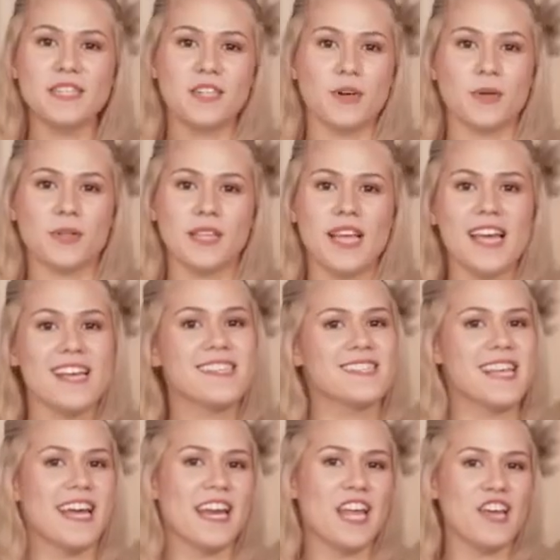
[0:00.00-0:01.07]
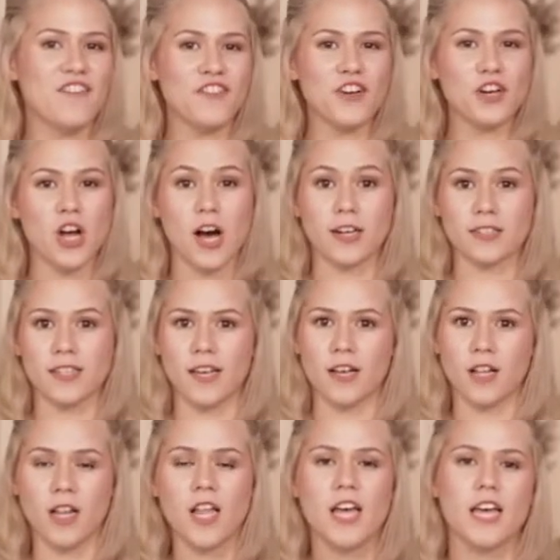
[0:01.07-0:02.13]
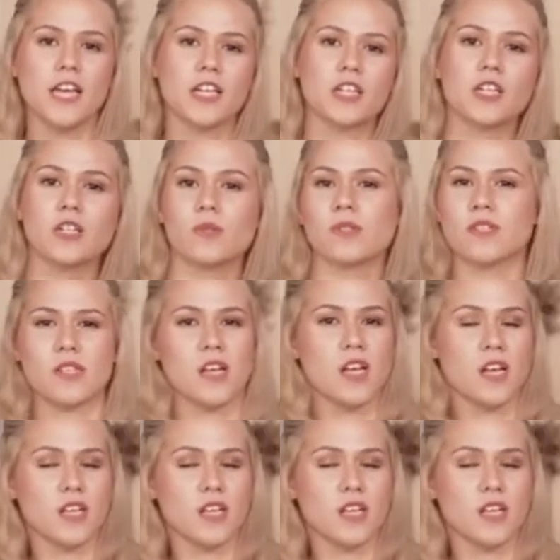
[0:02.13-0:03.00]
to note is that if your cocktail includes